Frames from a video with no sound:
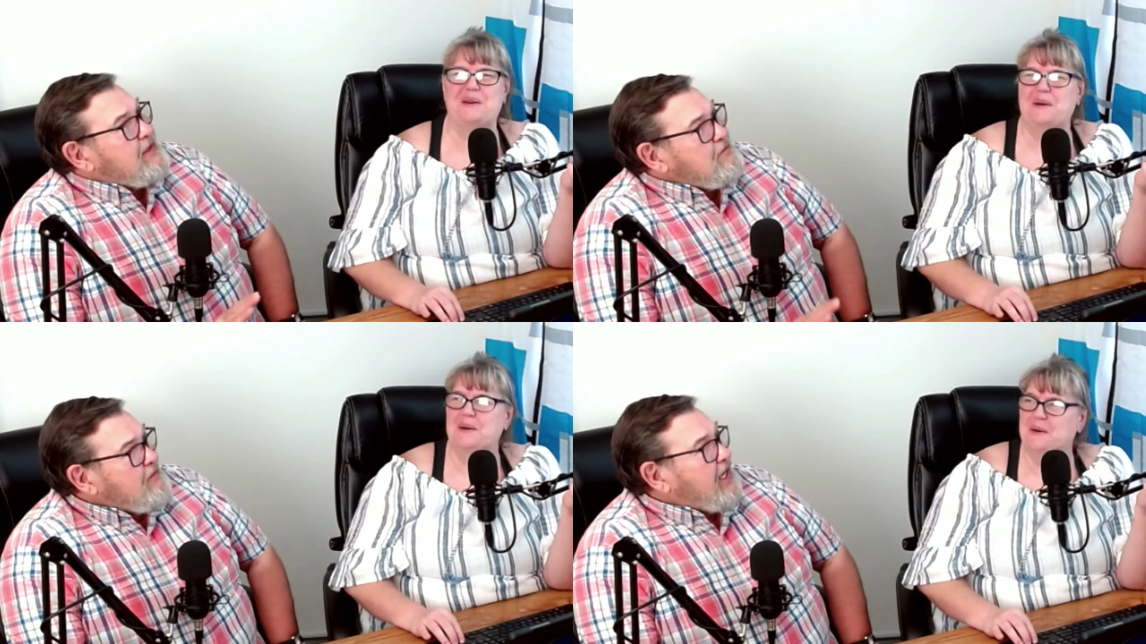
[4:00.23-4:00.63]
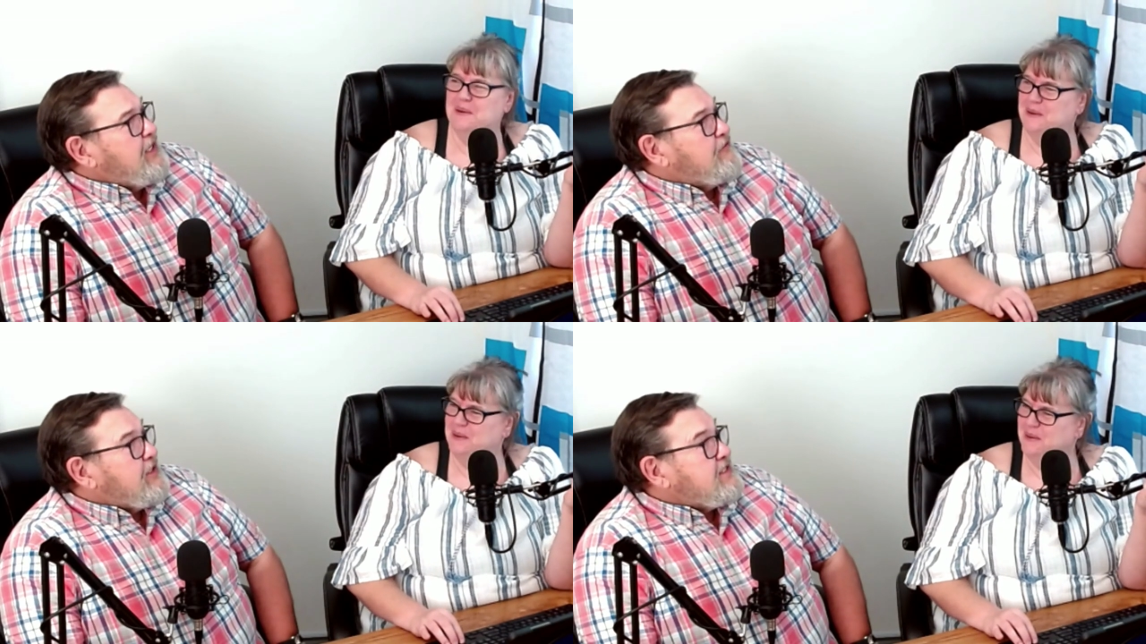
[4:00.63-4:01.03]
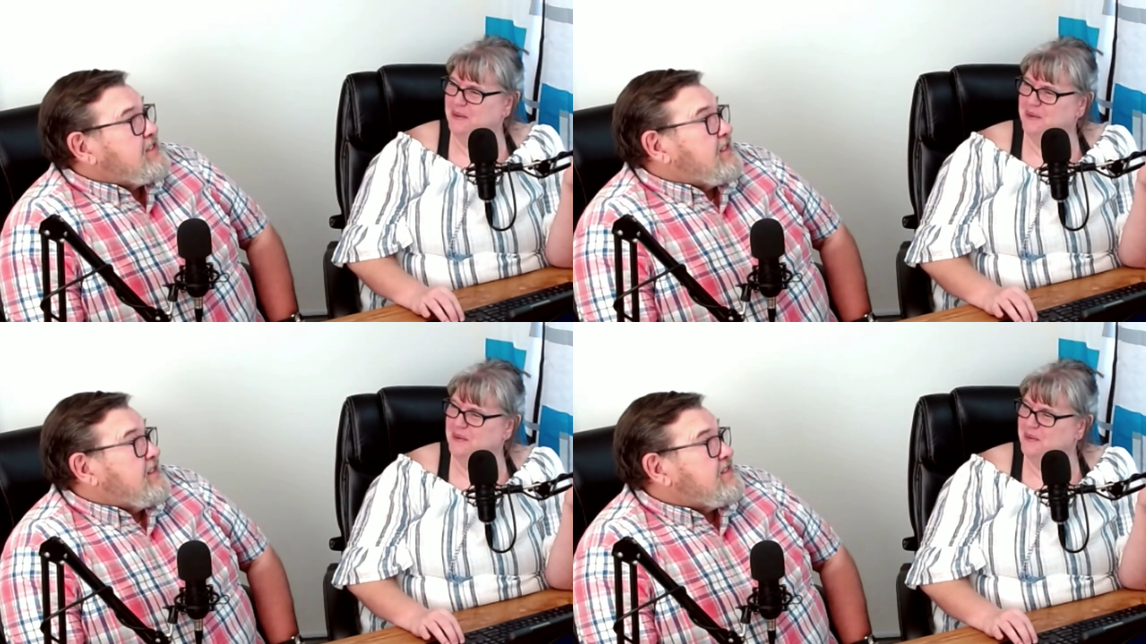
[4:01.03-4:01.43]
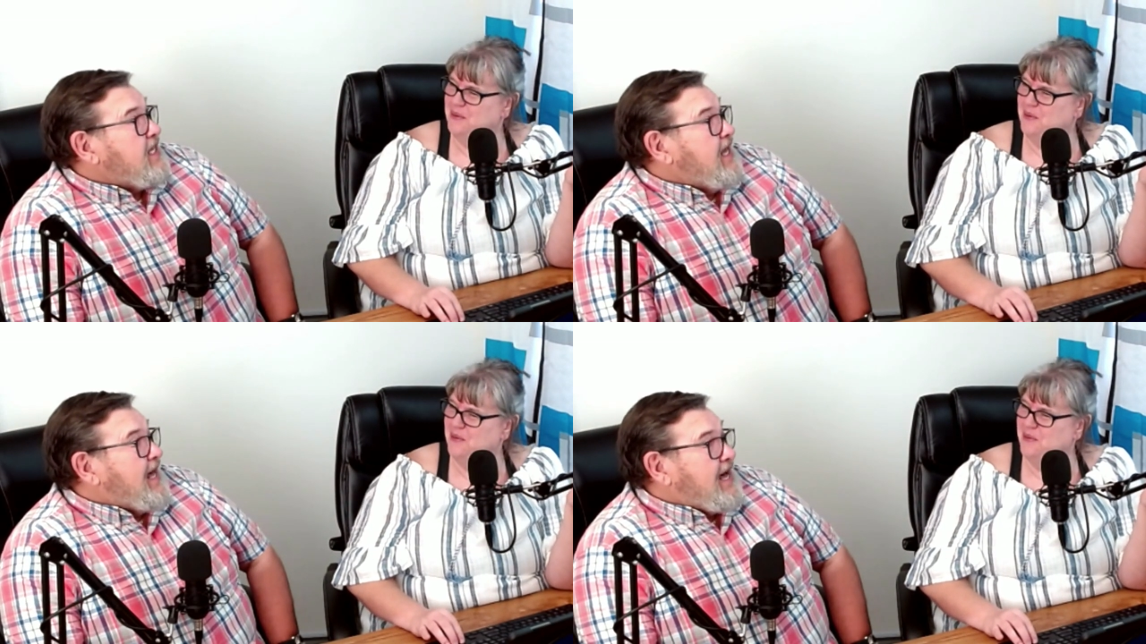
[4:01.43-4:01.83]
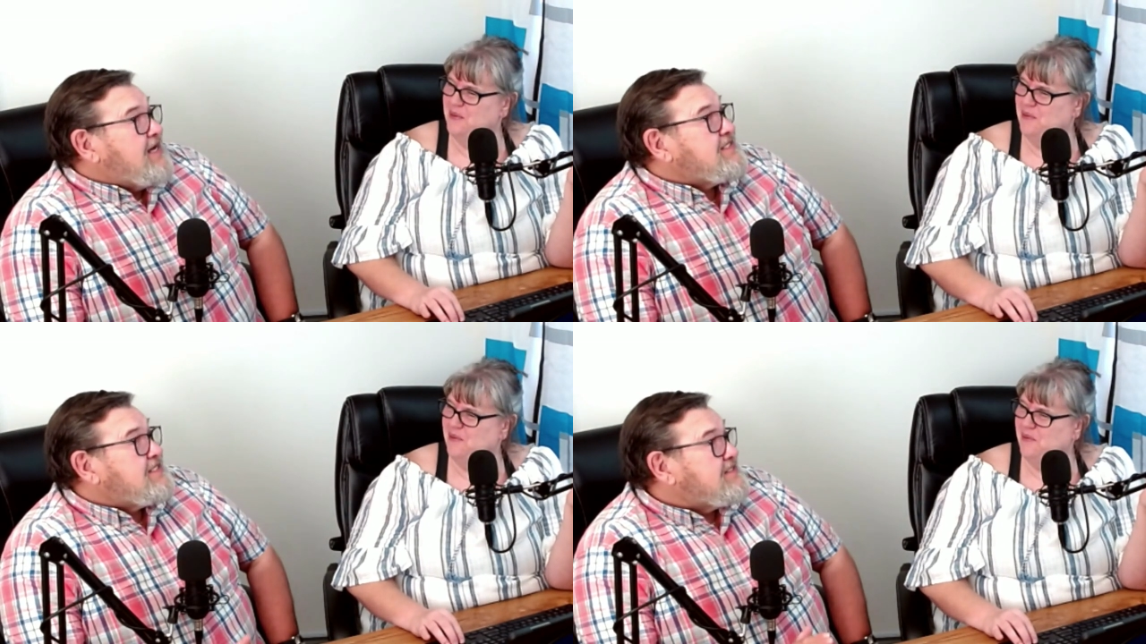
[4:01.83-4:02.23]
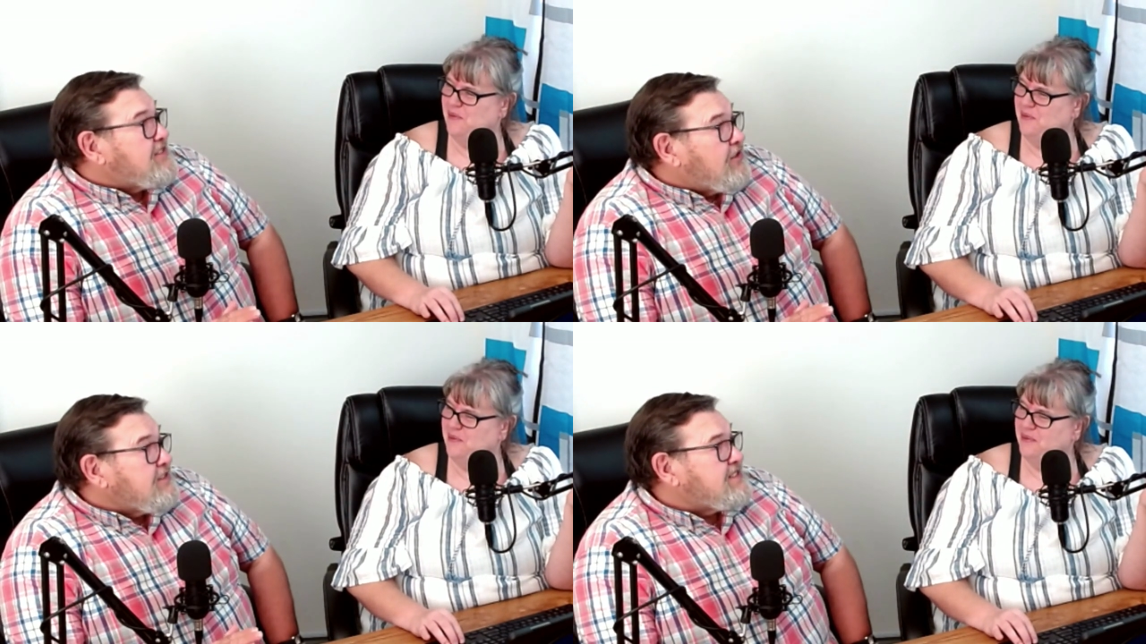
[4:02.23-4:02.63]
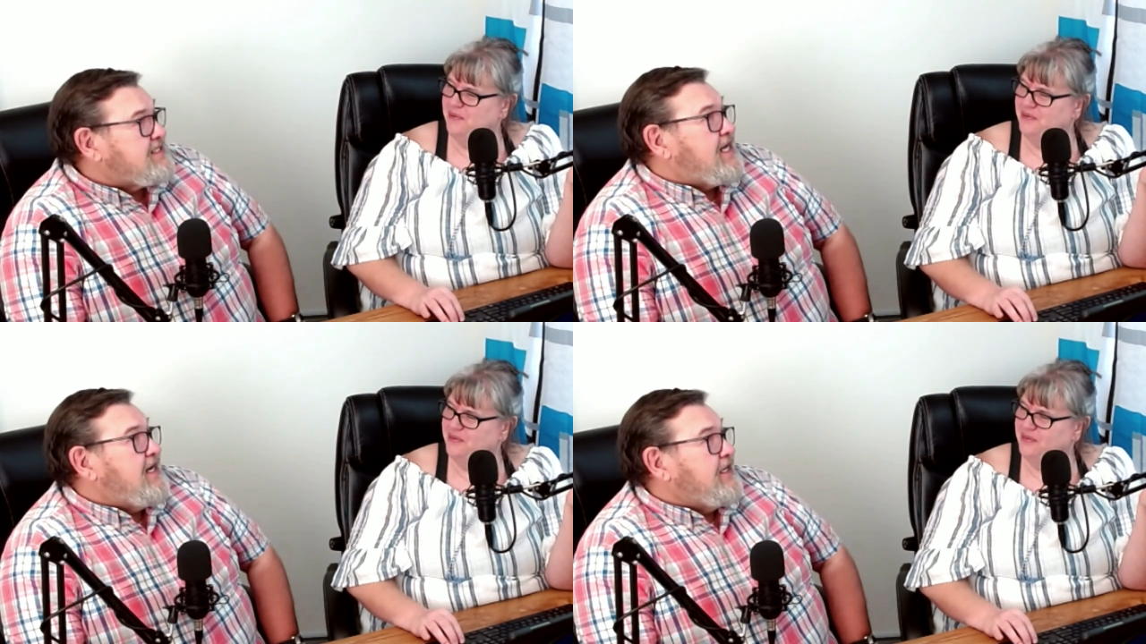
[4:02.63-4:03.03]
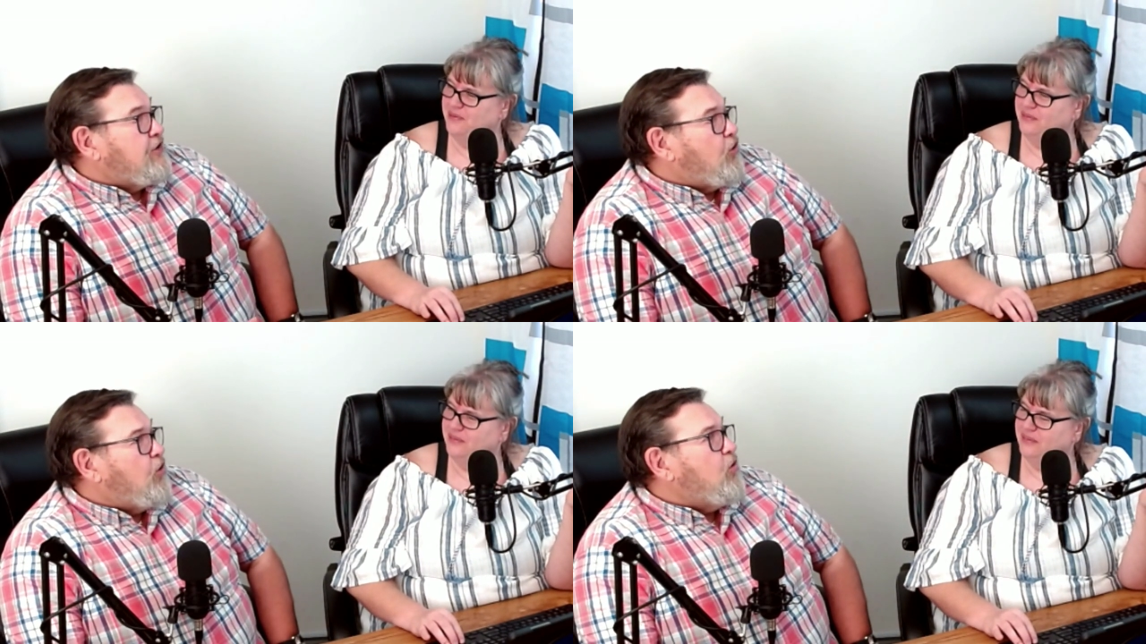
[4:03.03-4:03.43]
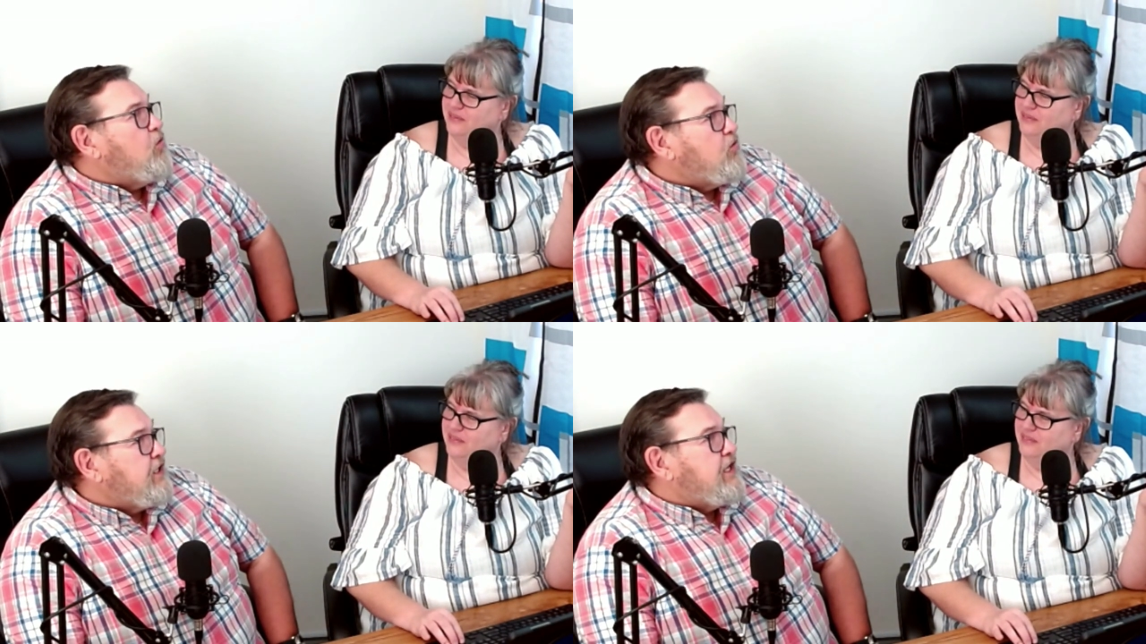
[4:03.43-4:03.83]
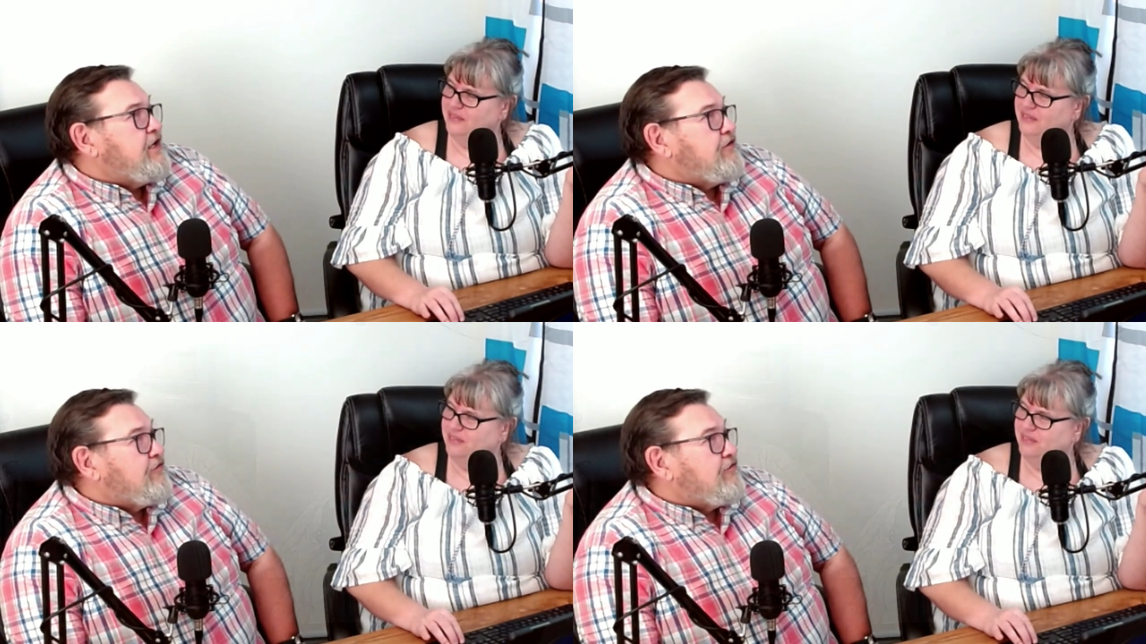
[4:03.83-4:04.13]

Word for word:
Speaker 1: the main reason is houses are selling all year